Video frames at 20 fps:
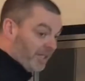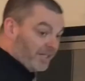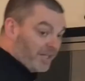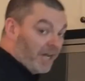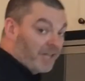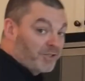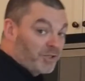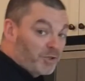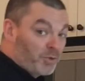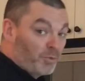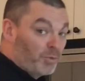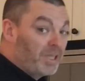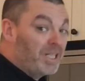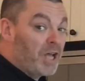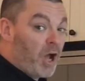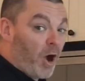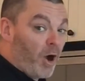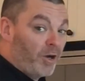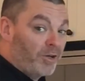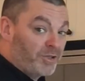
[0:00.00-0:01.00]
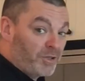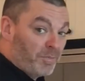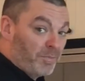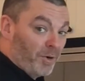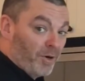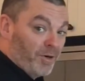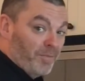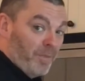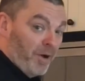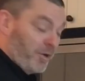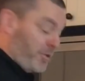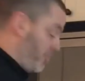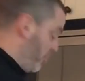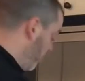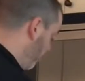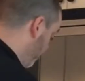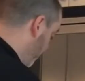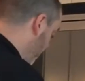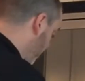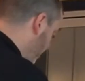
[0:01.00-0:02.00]
Guys, it's really hard to burn
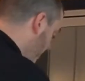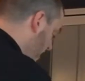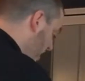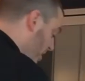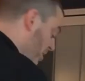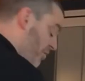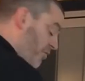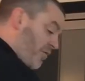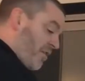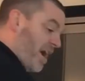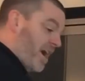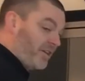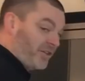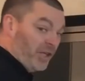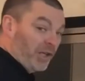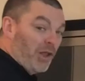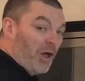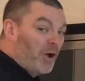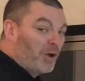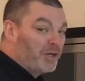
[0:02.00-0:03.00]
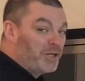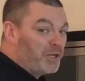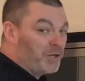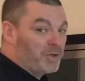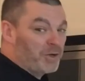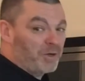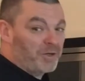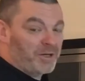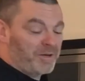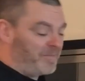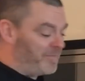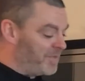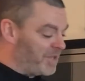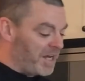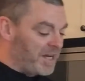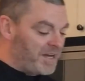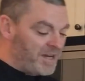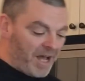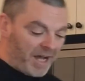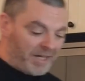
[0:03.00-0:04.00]
mushrooms. And in fact, the longer you cook them,
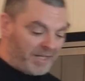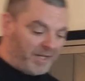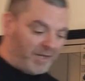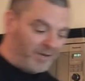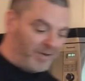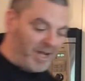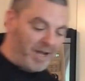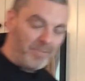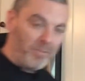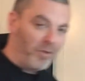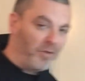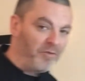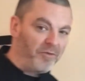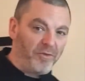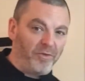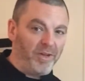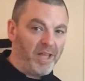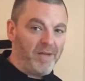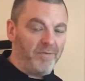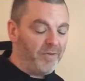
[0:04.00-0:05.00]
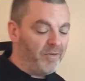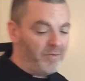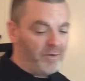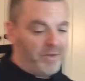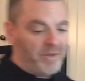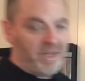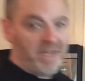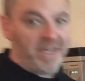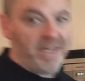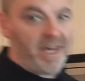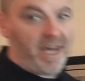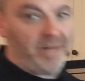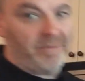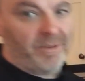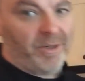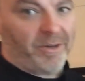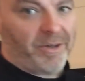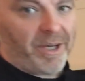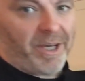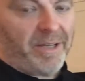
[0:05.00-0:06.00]
the nuttier and more flavorful they get,
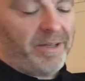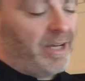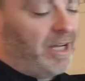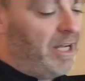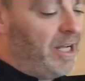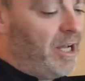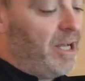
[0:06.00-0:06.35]
okay?